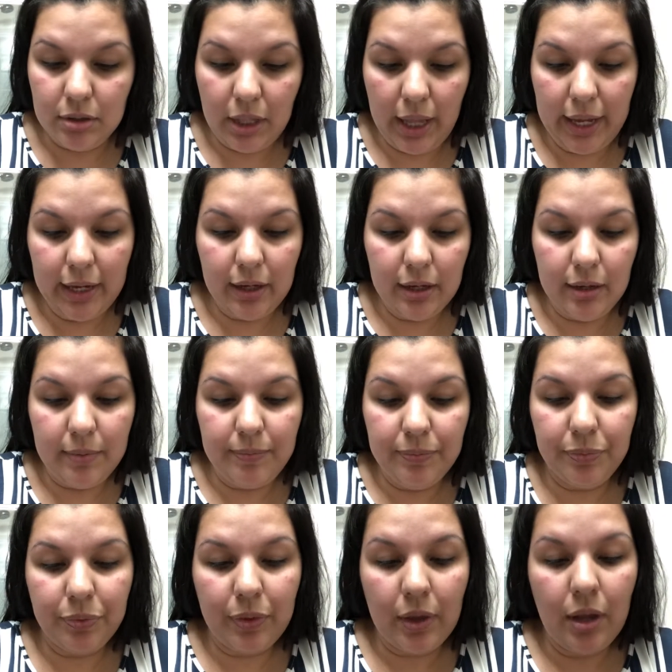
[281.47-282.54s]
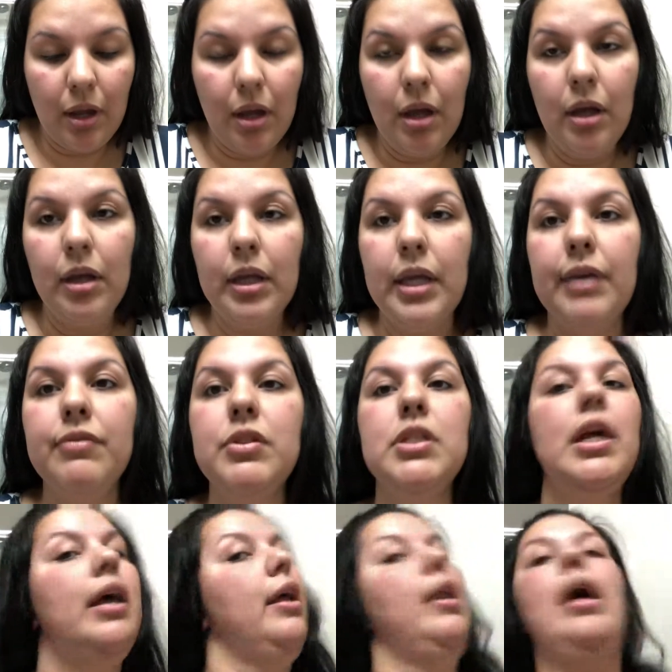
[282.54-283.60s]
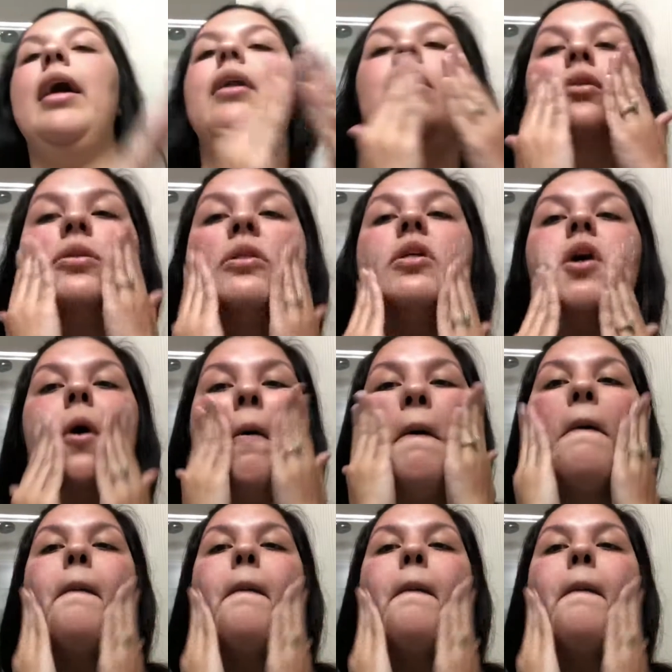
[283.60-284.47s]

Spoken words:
like gift set at Ulta.